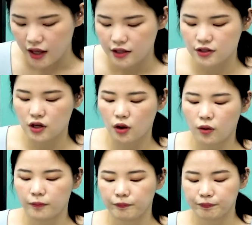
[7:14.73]

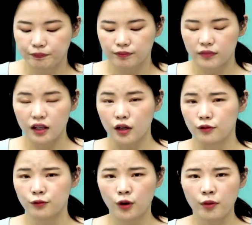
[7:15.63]
So
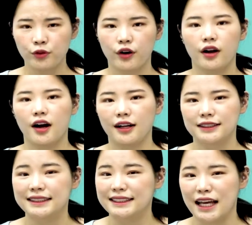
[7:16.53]
from your
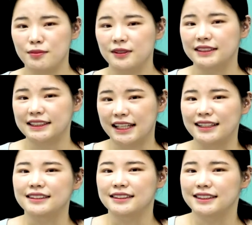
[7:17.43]
unstable
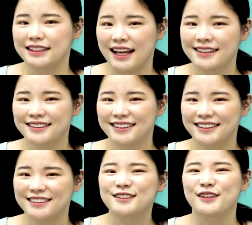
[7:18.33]
single state
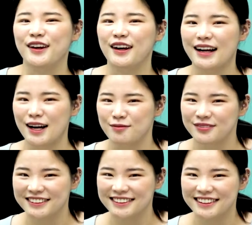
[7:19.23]
to your
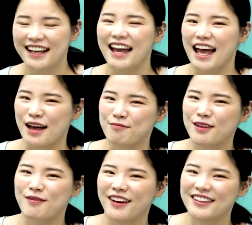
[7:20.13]
couple happy
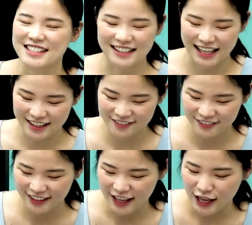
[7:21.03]
marriage life,
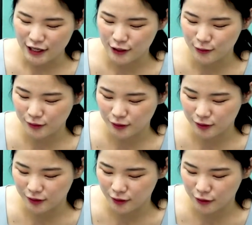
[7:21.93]
you
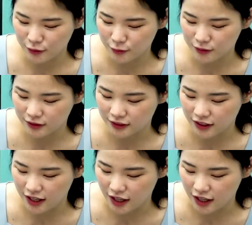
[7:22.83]
will